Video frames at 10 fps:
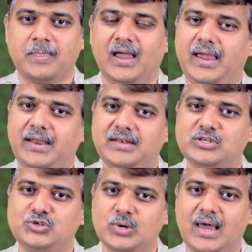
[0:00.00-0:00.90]

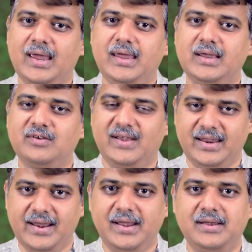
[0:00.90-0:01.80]
In July
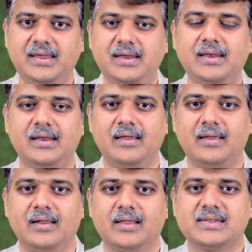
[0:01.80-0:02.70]
2019,
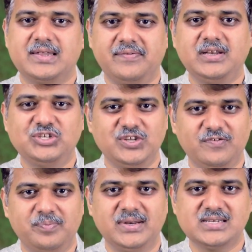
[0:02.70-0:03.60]
7
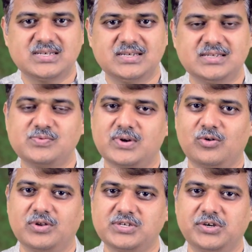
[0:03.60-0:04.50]
chief ministers were
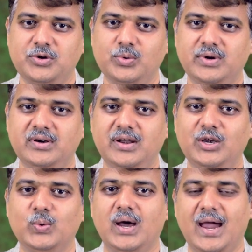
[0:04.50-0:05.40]
constituted
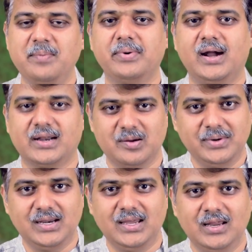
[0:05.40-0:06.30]
into a high-powered
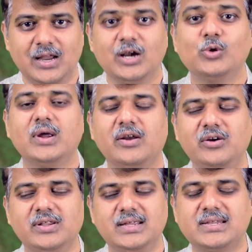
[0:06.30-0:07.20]
committee to look
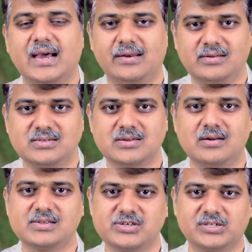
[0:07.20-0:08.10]
into these
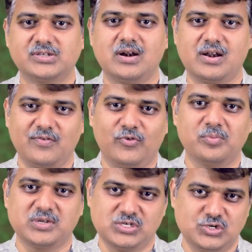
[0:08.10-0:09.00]
agricultural structural
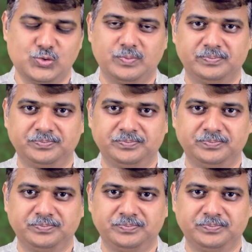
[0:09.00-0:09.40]
reforms issue.